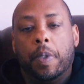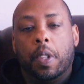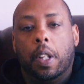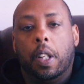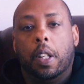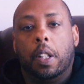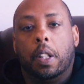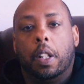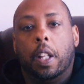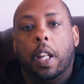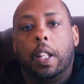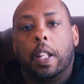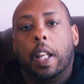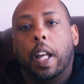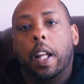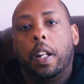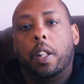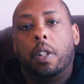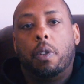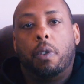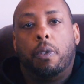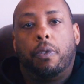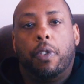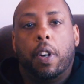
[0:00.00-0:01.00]
and like how
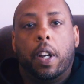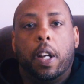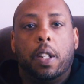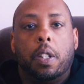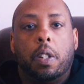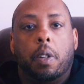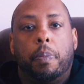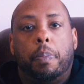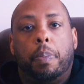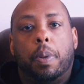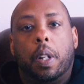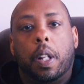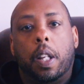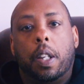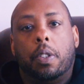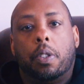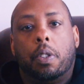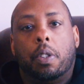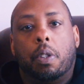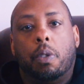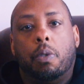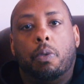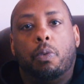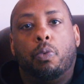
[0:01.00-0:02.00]
do you find a place
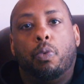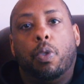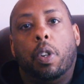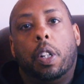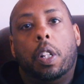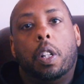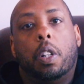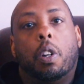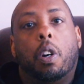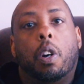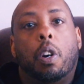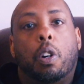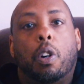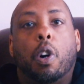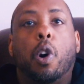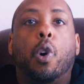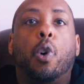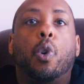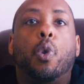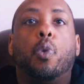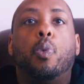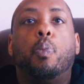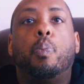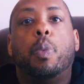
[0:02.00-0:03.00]
to really call
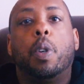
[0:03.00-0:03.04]
home.